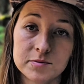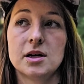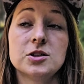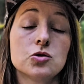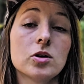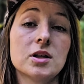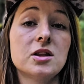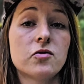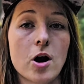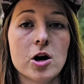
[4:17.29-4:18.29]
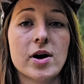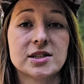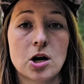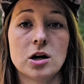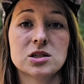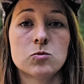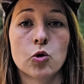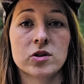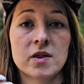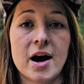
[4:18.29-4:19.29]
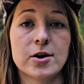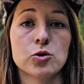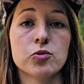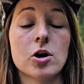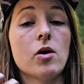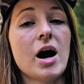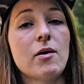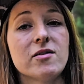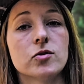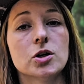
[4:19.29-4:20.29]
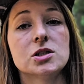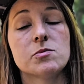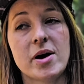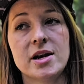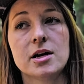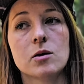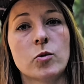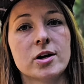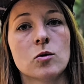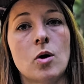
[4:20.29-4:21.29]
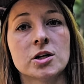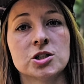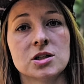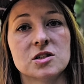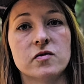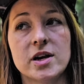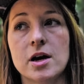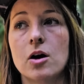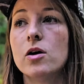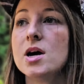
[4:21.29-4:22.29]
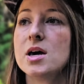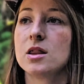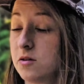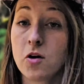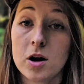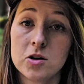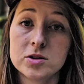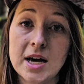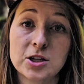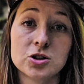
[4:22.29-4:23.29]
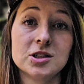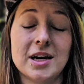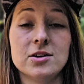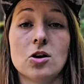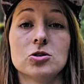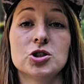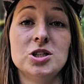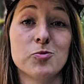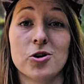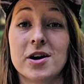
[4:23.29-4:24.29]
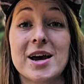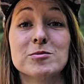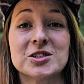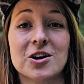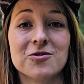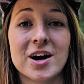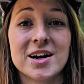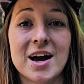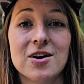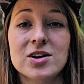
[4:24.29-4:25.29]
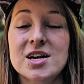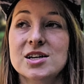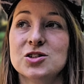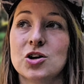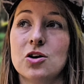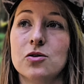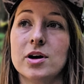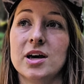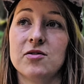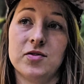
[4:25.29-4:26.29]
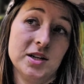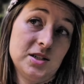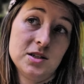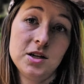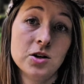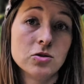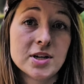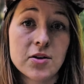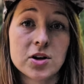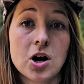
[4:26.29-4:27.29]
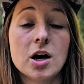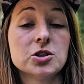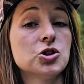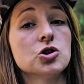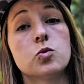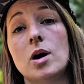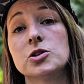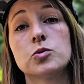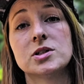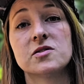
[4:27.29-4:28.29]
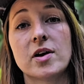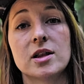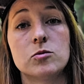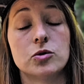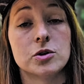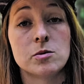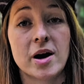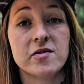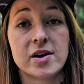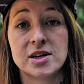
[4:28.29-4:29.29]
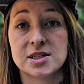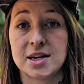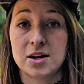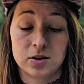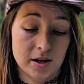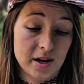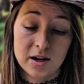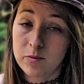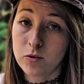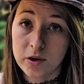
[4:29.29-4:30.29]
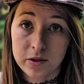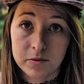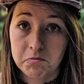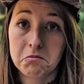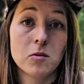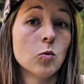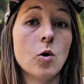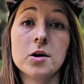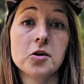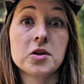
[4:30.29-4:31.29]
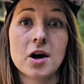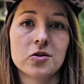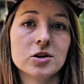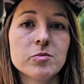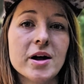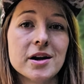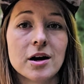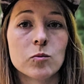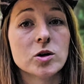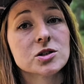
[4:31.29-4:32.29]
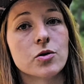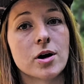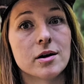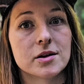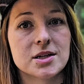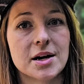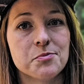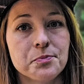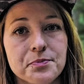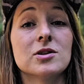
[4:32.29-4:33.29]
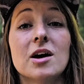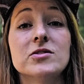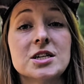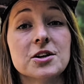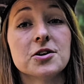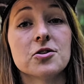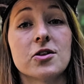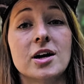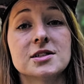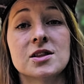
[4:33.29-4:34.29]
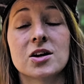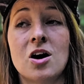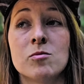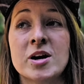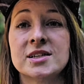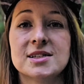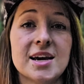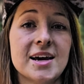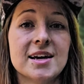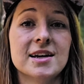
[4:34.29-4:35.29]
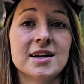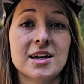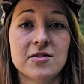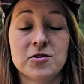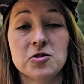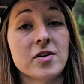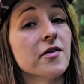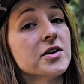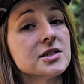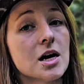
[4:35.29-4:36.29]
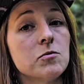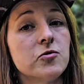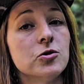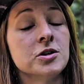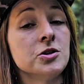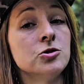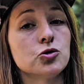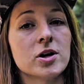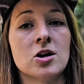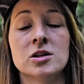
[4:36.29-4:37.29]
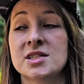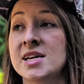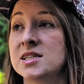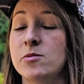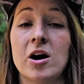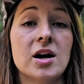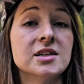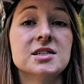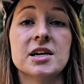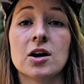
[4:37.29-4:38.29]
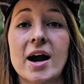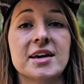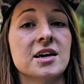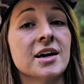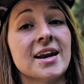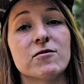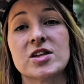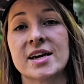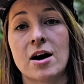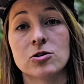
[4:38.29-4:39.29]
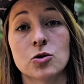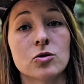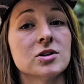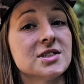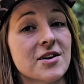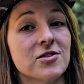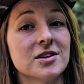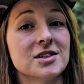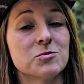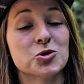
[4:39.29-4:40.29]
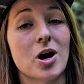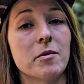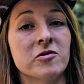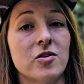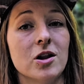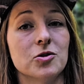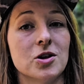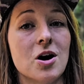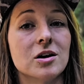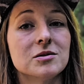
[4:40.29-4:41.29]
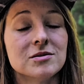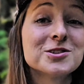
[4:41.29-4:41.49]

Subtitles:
Historically, the Vario has cost more than the Hiker Pro. However, depending on when you're watching this video, the Vario is actually $10 cheaper on Amazon right now. So if it's, down to cost, just watch what's available and you might find a sale and end up with one or the other, depending on what's going on at the time. Would love to hear your thoughts in the comments, and if you found this helpful and you enjoy content about hunting, hiking, and everything outdoors, definitely subscribe and follow along.